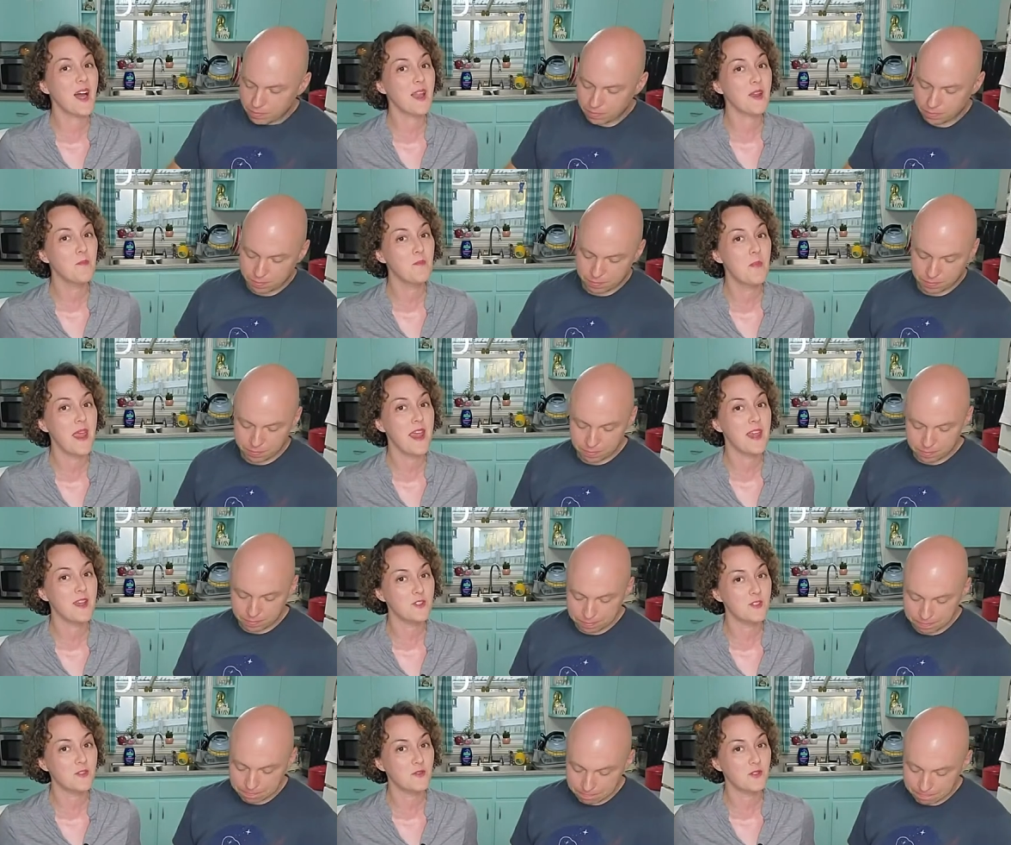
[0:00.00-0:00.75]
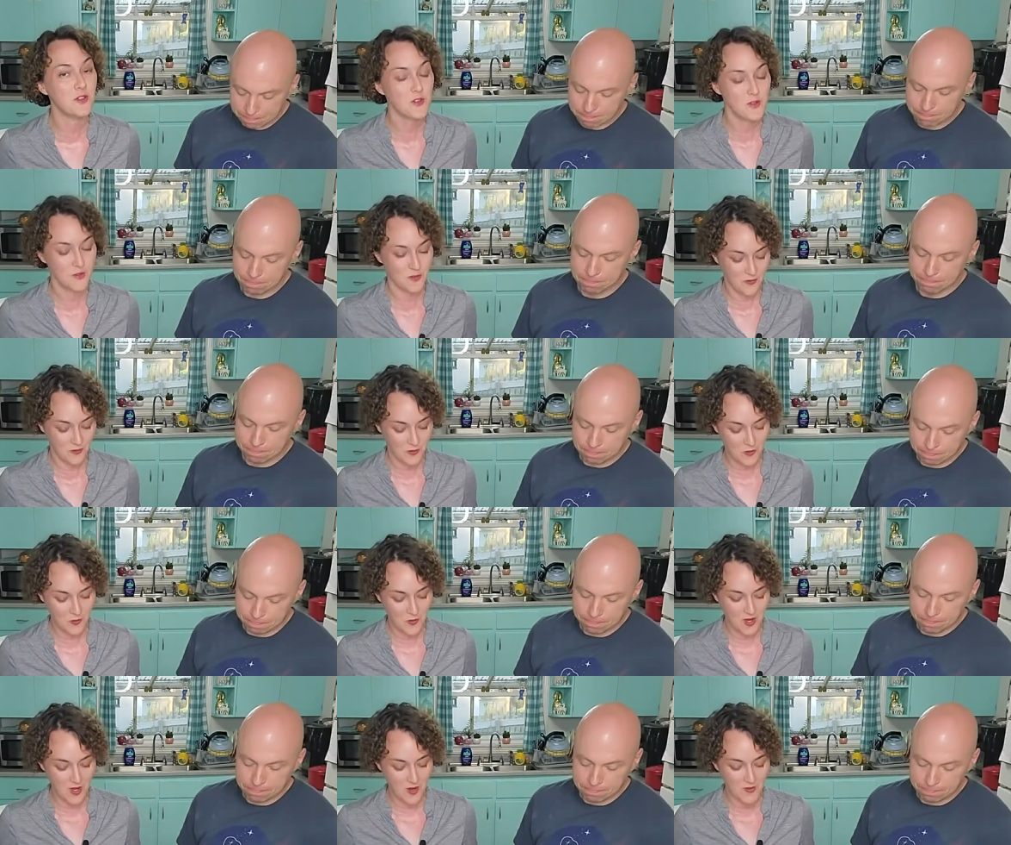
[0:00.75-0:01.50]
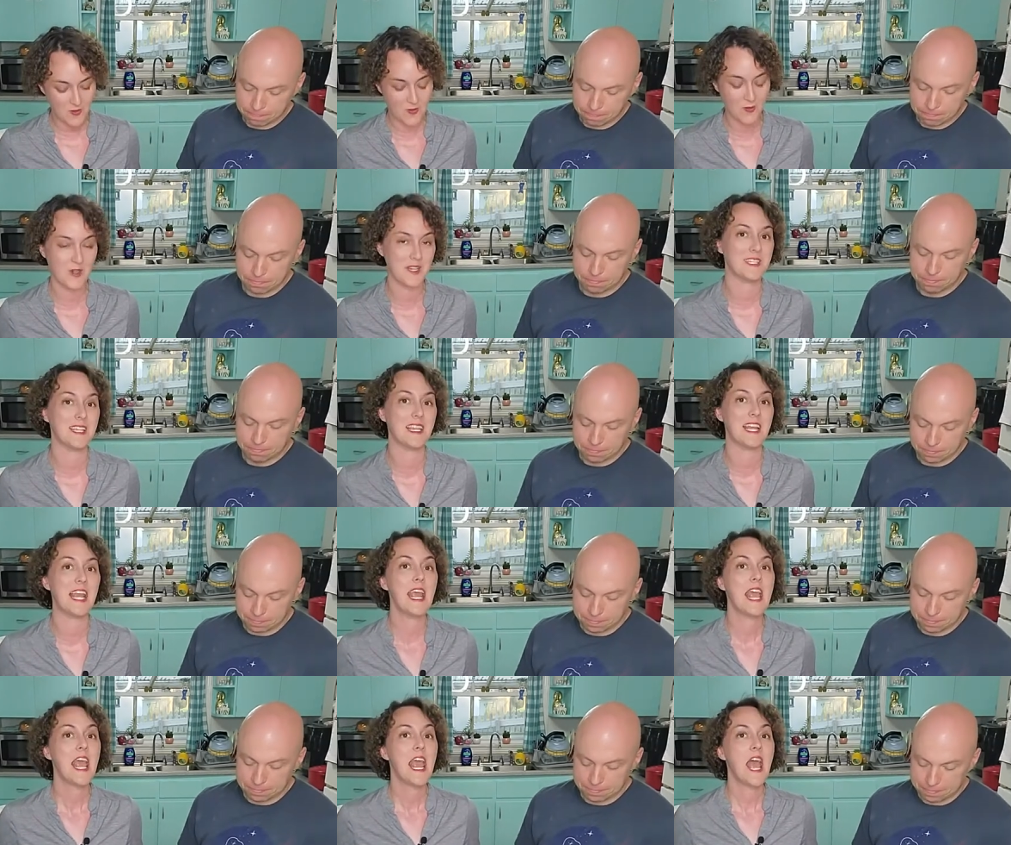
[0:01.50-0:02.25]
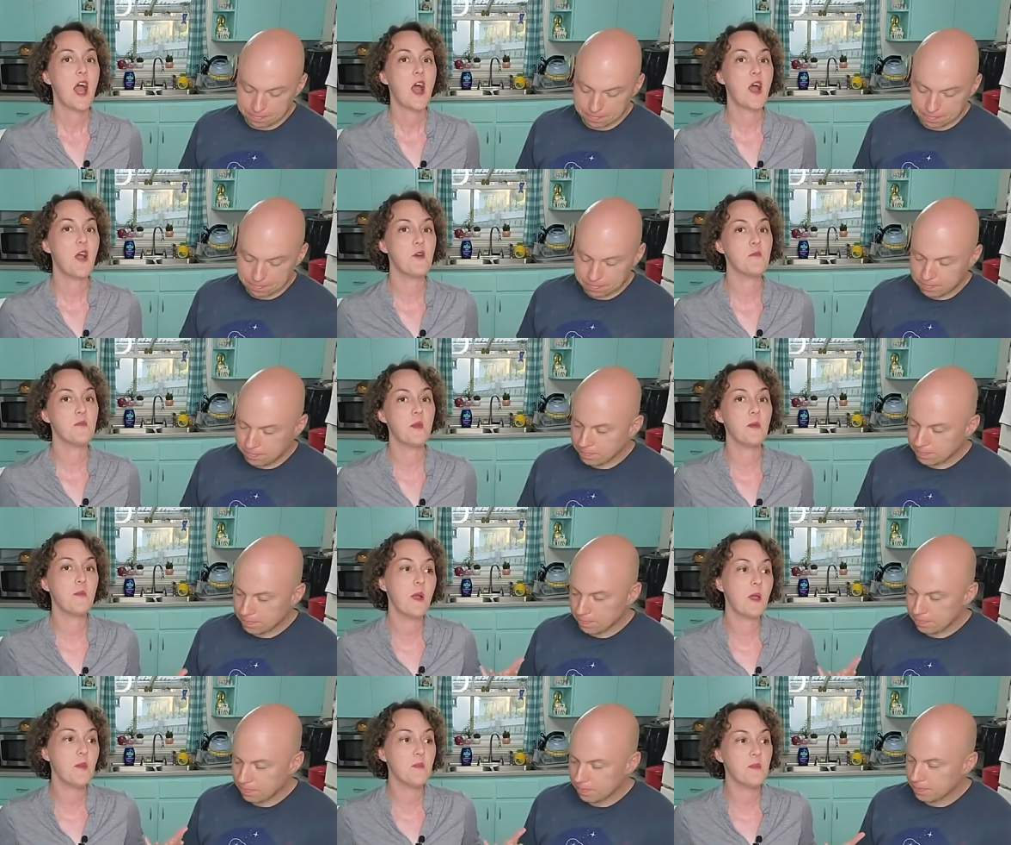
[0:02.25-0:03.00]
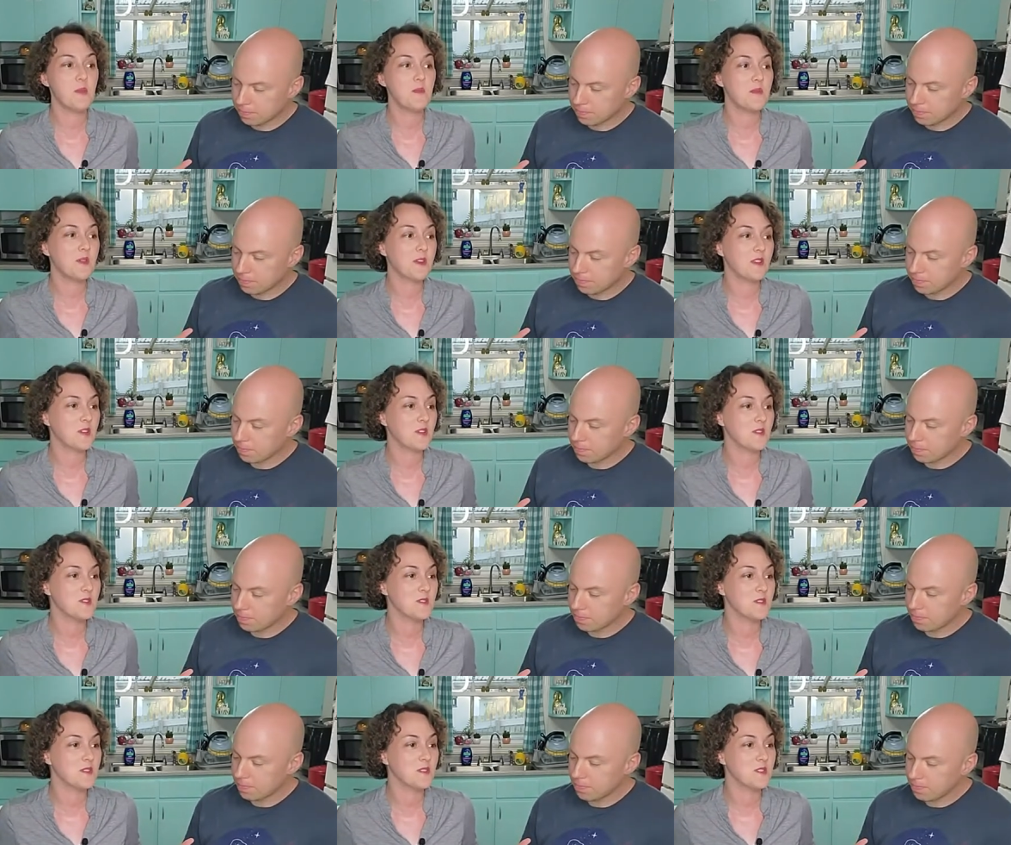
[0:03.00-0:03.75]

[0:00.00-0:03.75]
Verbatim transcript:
Speaker 1: of beige food for whatever reason. Um, it might be because